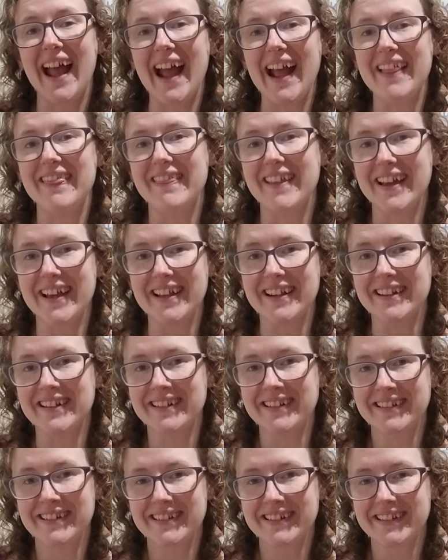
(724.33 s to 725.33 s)
And
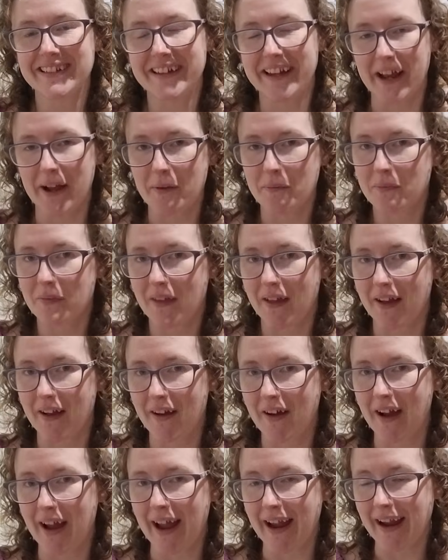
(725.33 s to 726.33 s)
then, yeah,
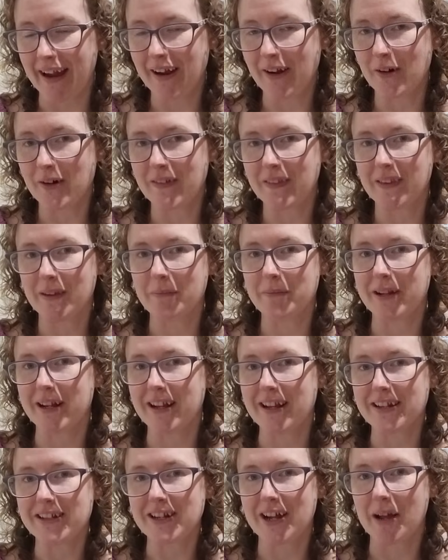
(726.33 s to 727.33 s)
I got some
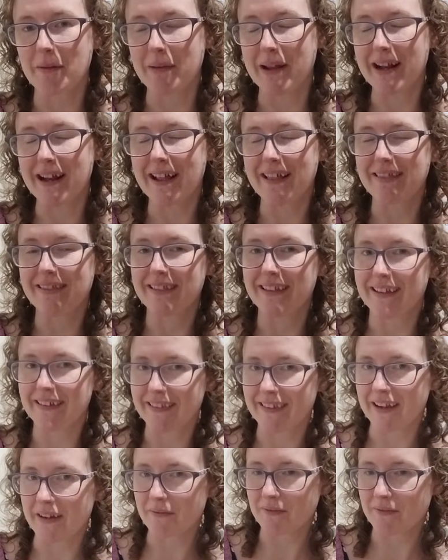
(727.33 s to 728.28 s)
knitting time in this